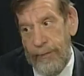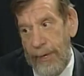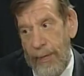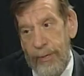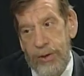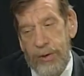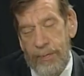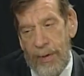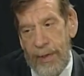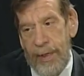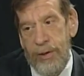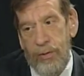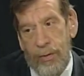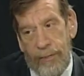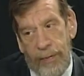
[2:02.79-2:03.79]
I was smart,
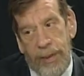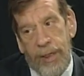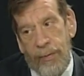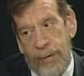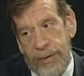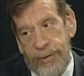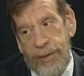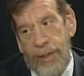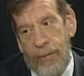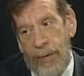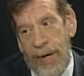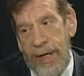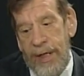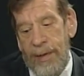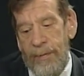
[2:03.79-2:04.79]
I'd do a video instead of
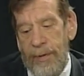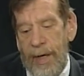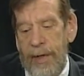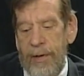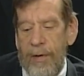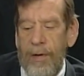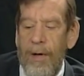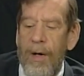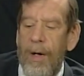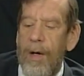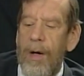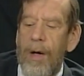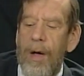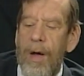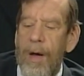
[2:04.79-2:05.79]
writing them later.
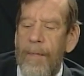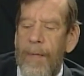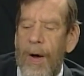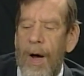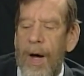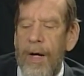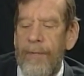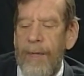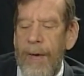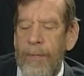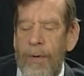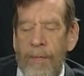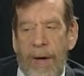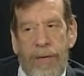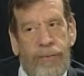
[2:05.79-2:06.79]
But if I
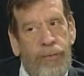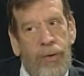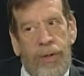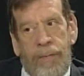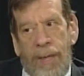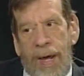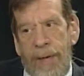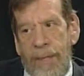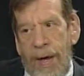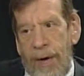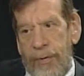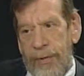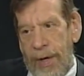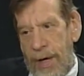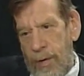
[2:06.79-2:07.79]
put my foot in my
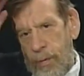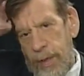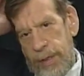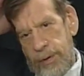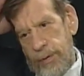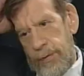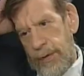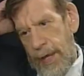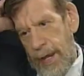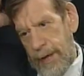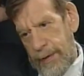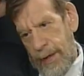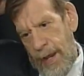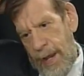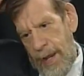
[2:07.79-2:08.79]
mouth, I don't want to do that.
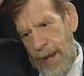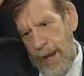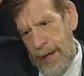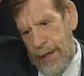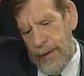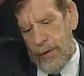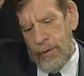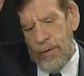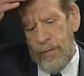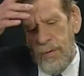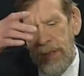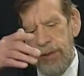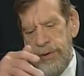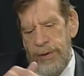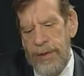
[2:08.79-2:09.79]
I, I had good
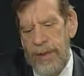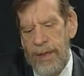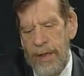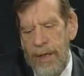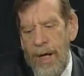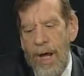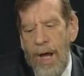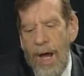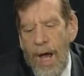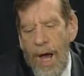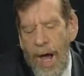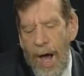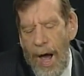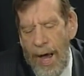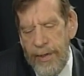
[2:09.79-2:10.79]
reason, and
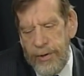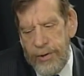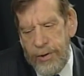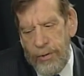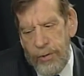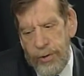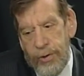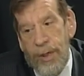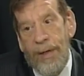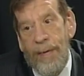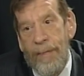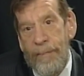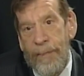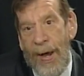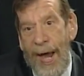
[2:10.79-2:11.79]
I still,
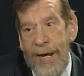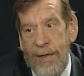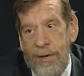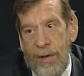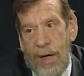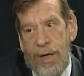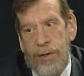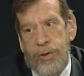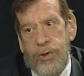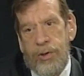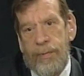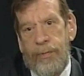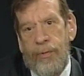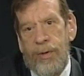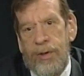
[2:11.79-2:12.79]
by and large,
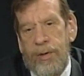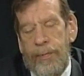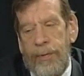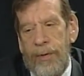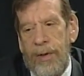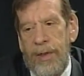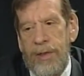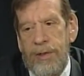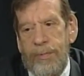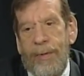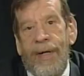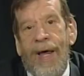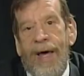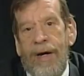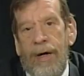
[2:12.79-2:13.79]
support the police, but
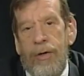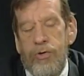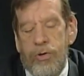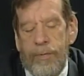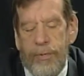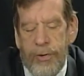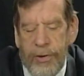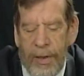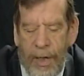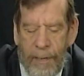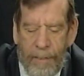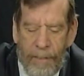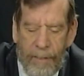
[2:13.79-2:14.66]
not 100%.